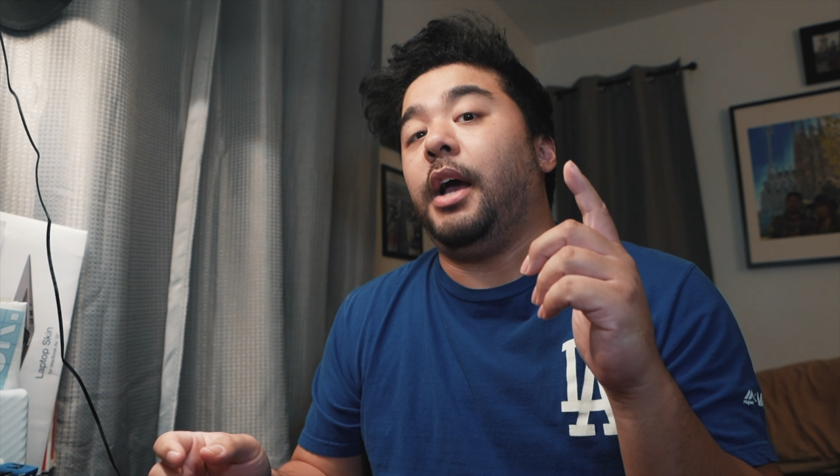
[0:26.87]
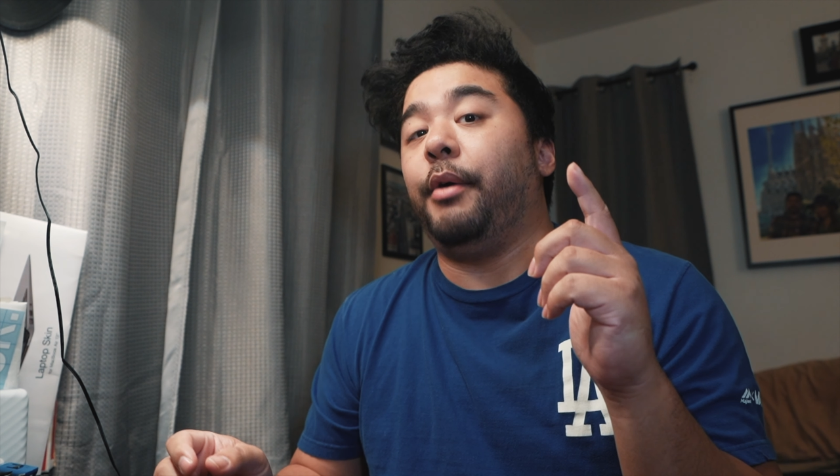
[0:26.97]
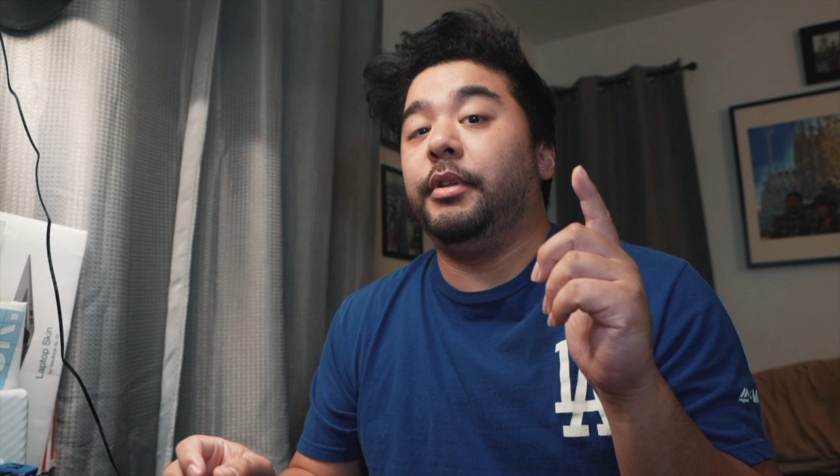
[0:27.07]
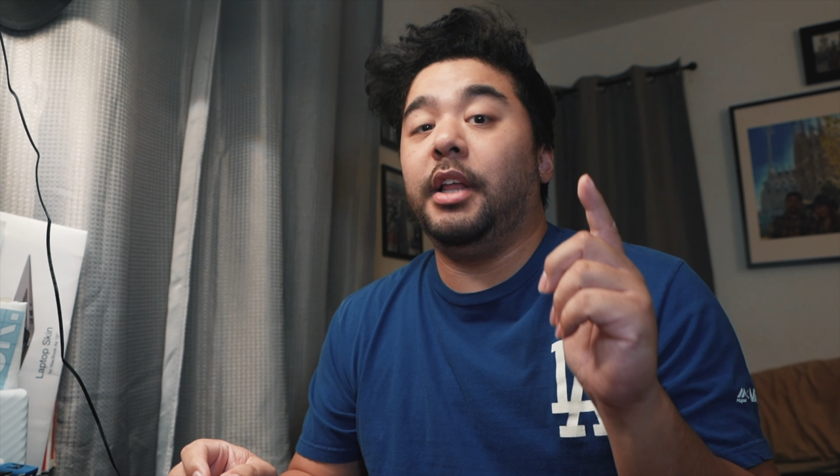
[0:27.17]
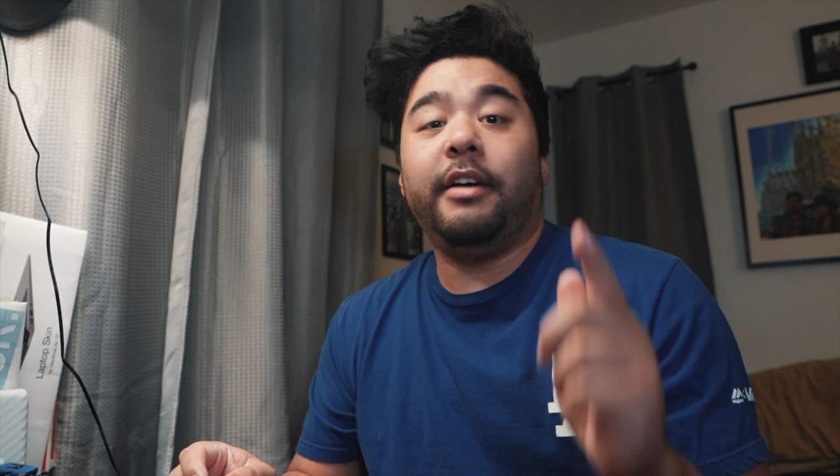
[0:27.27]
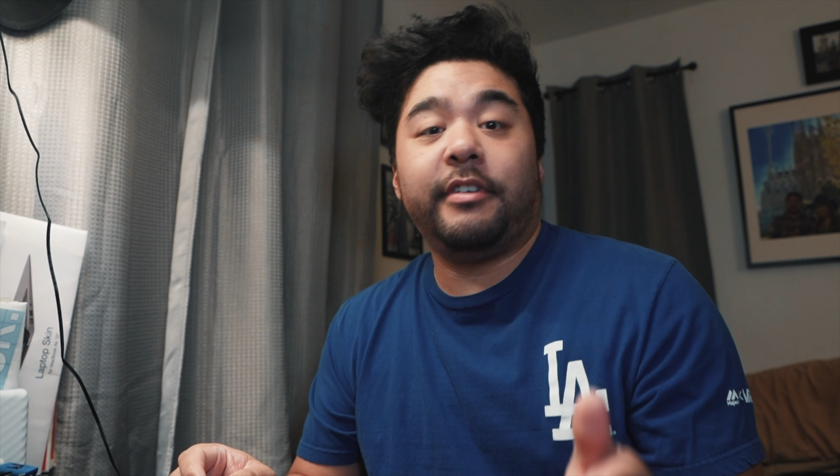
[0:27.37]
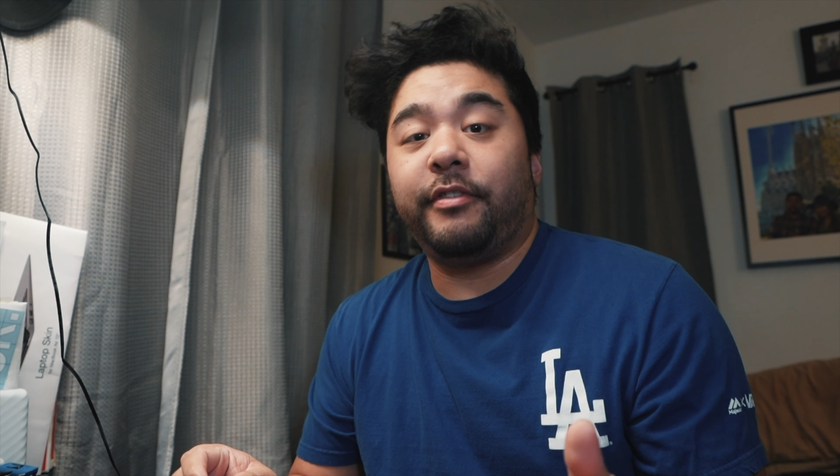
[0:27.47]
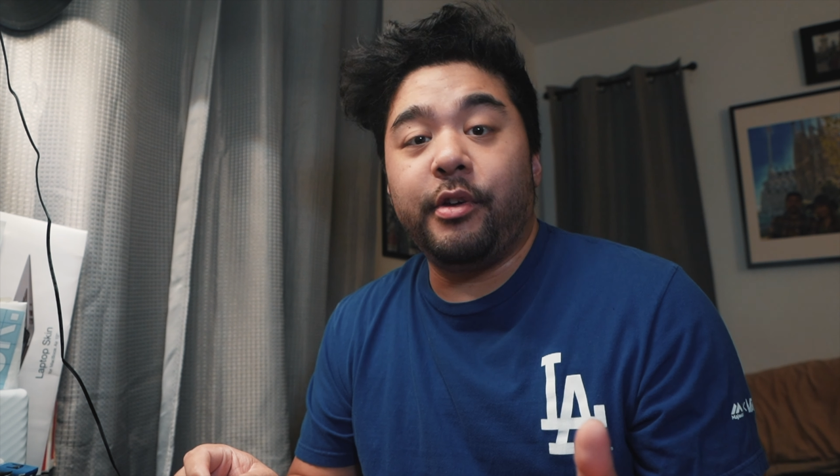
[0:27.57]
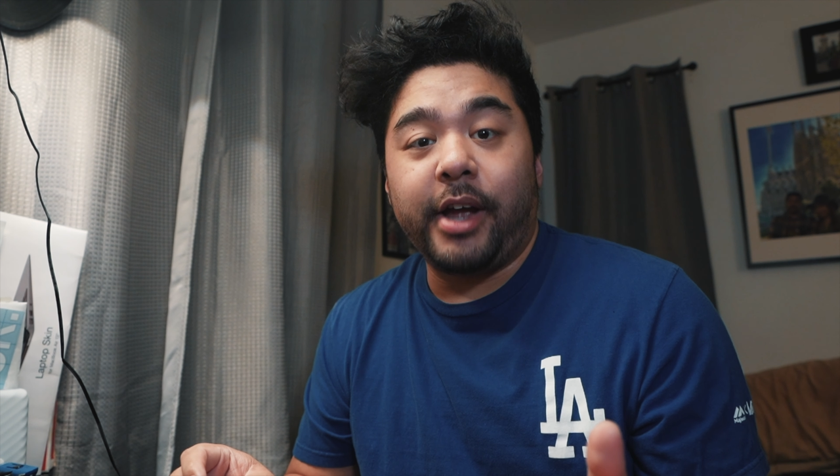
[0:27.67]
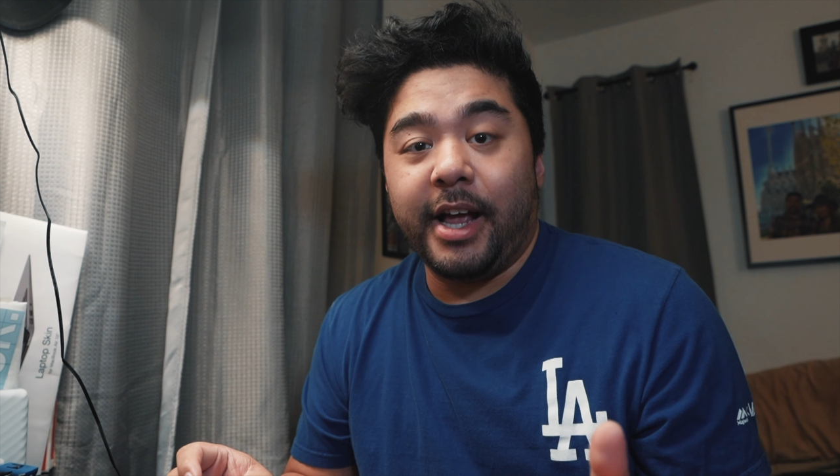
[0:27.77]
I would love if
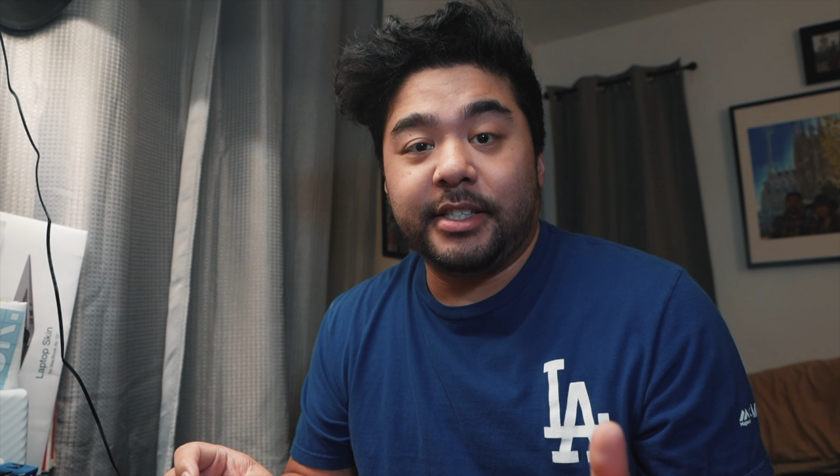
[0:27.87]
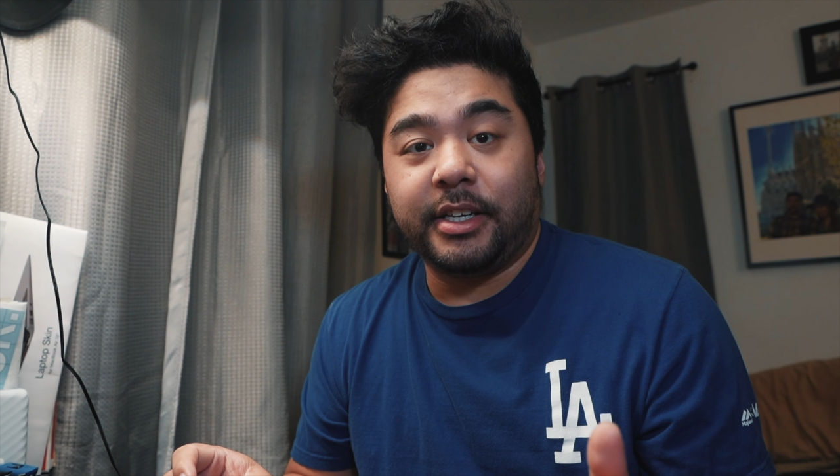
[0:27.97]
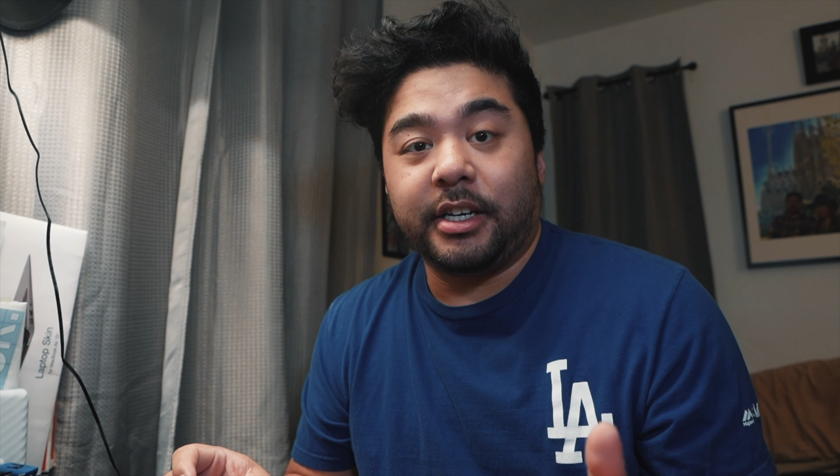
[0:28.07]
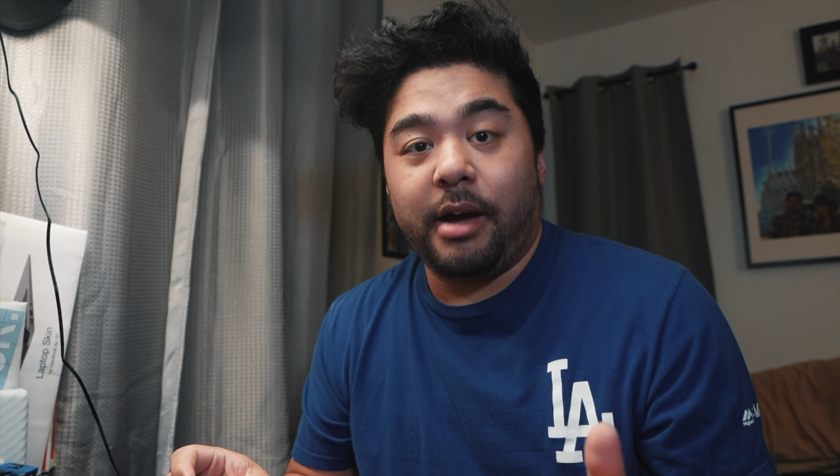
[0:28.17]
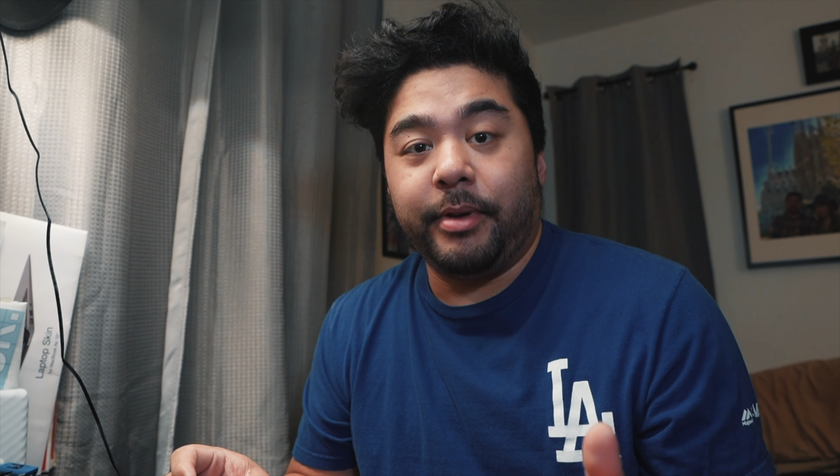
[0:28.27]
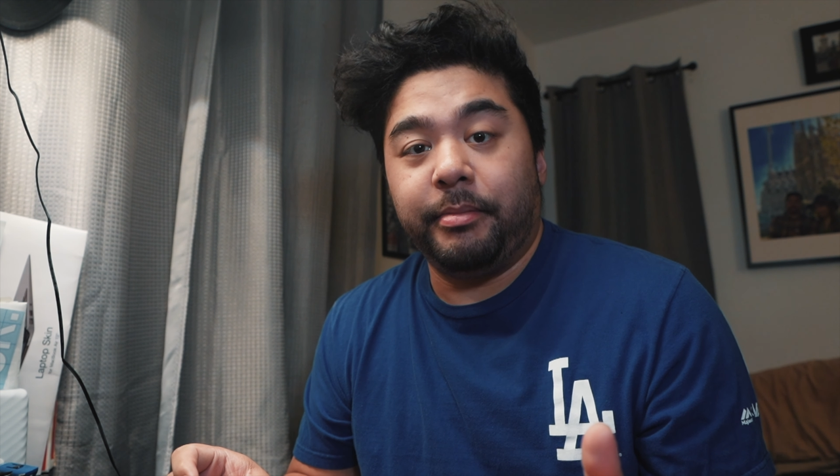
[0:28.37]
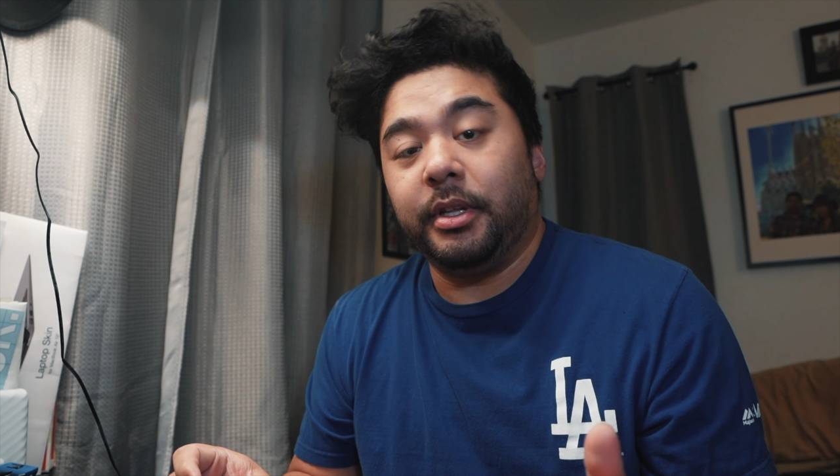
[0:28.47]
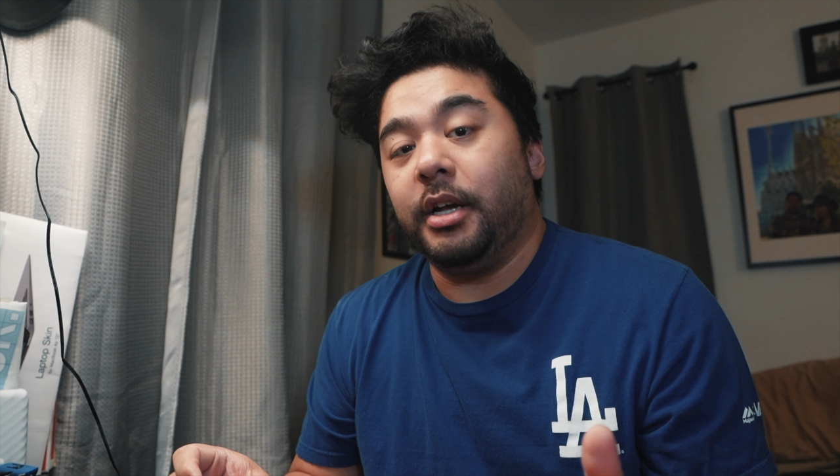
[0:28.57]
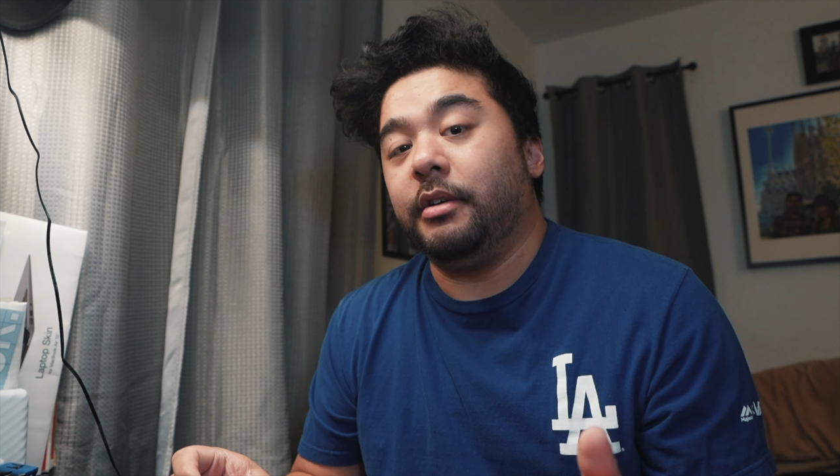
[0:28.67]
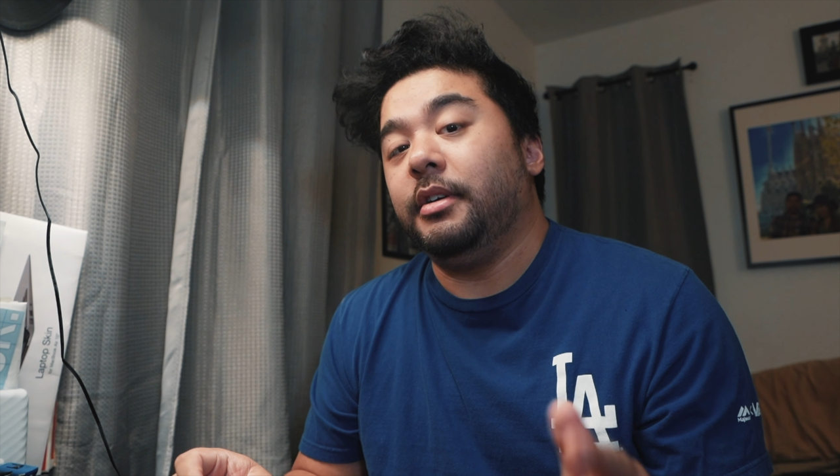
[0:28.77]
you guys could comment
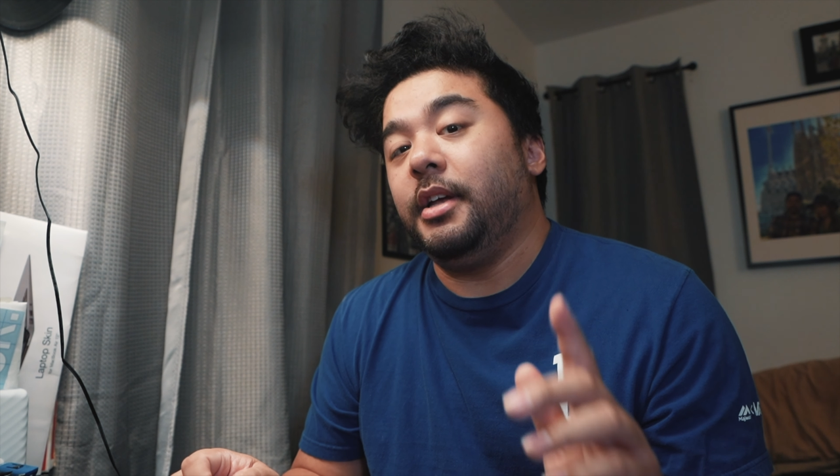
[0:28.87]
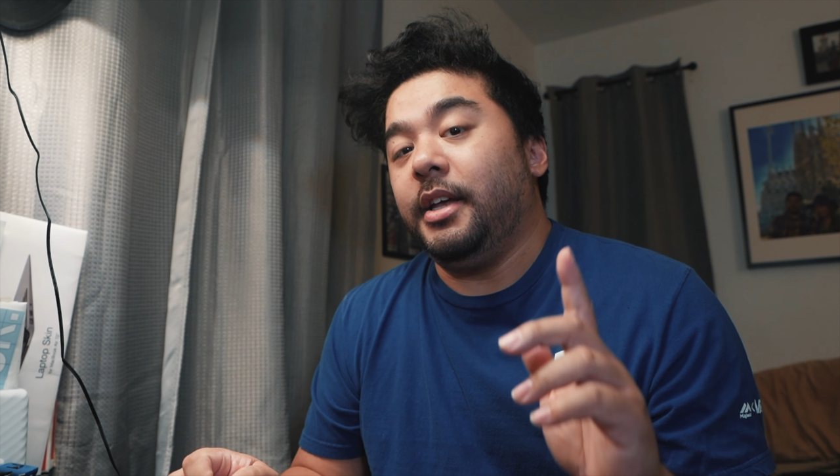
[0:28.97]
below